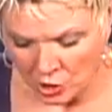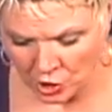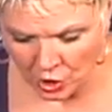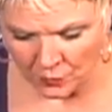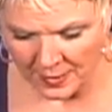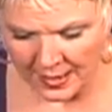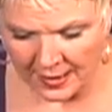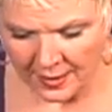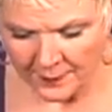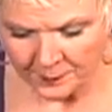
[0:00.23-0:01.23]
You
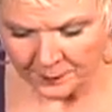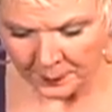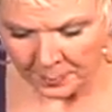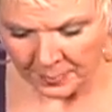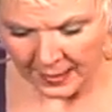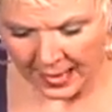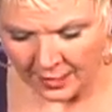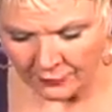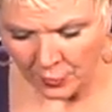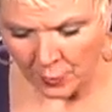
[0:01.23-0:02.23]
may
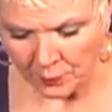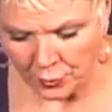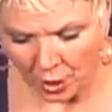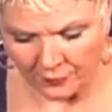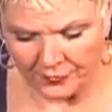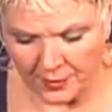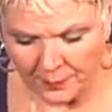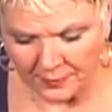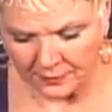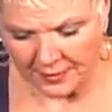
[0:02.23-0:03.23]
have
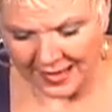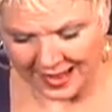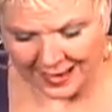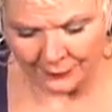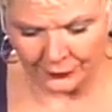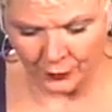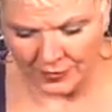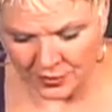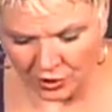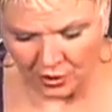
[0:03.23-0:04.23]
profitability,
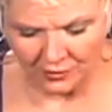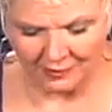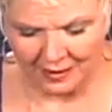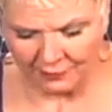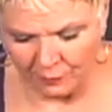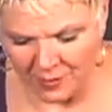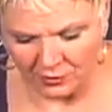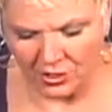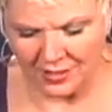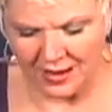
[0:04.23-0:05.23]
affluence, good life,
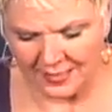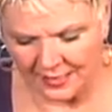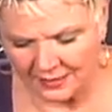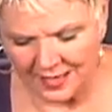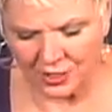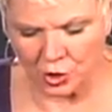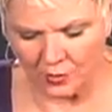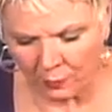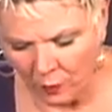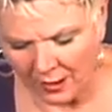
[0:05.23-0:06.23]
milk and honey,
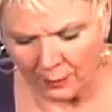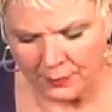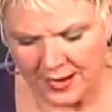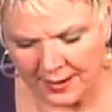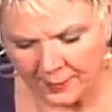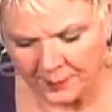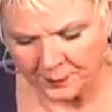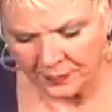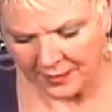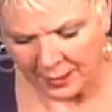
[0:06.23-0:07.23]
luxury, well-being,
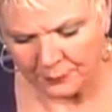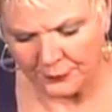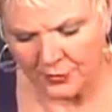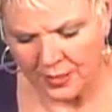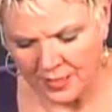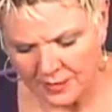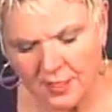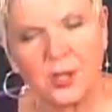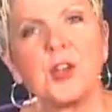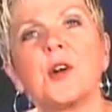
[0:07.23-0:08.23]
comfort,
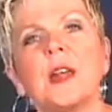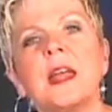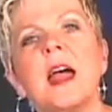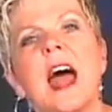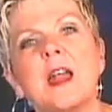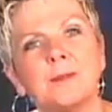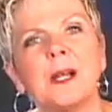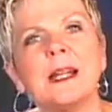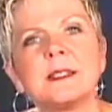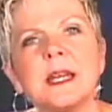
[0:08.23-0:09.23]
security, and
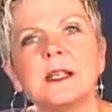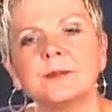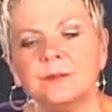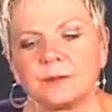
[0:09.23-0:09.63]
plenty.